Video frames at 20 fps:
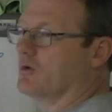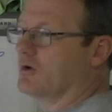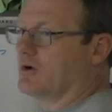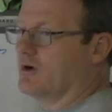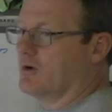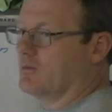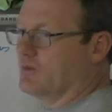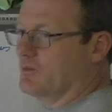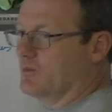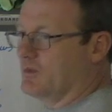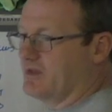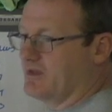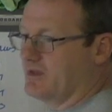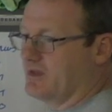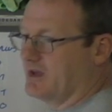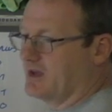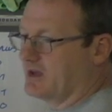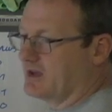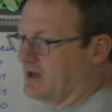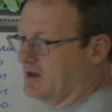in common
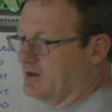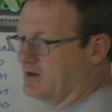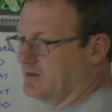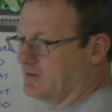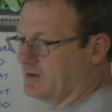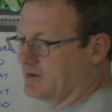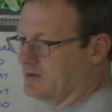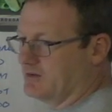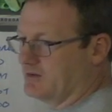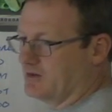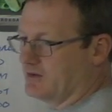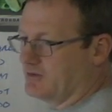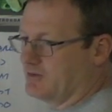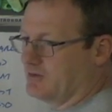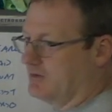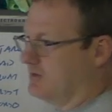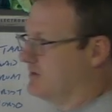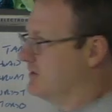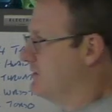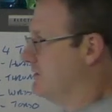with Kendo and Jujitsu
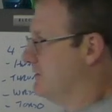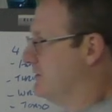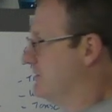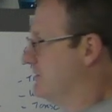than